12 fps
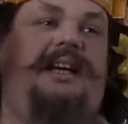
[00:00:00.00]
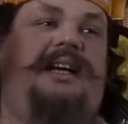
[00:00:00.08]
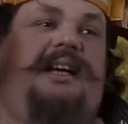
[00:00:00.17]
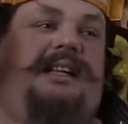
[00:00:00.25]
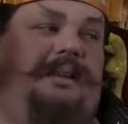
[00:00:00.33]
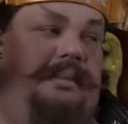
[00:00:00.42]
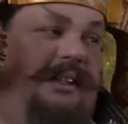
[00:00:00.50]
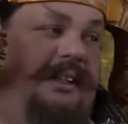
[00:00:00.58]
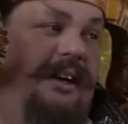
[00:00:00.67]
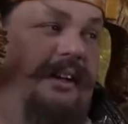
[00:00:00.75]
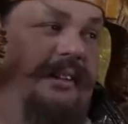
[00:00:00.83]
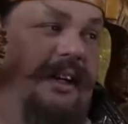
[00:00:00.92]
And the
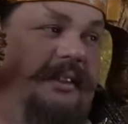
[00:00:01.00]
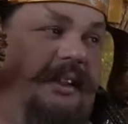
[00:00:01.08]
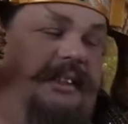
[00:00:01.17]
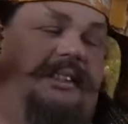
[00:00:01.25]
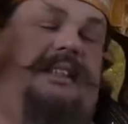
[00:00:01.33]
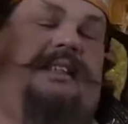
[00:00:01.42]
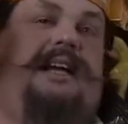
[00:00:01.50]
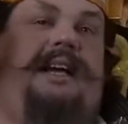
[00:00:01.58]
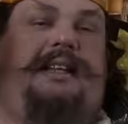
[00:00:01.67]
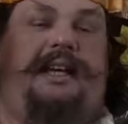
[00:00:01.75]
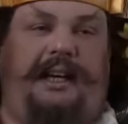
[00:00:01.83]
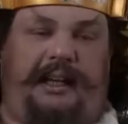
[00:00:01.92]
MacLeod daughter, she lay
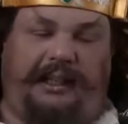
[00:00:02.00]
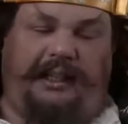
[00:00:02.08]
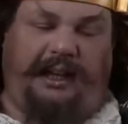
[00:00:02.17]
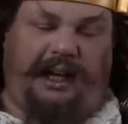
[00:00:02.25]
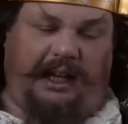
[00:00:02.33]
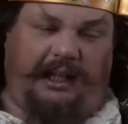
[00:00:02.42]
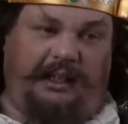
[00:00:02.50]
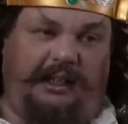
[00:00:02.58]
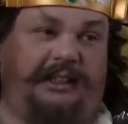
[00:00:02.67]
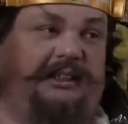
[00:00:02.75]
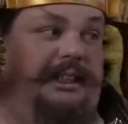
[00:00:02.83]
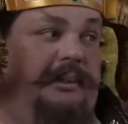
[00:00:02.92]
there on the ground
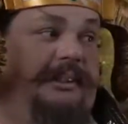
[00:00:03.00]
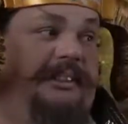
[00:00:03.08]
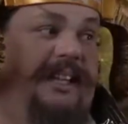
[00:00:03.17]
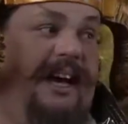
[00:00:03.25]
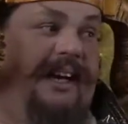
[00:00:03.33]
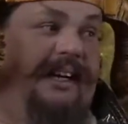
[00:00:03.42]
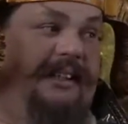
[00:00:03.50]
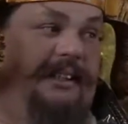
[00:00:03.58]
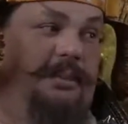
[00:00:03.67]
because she was tired, because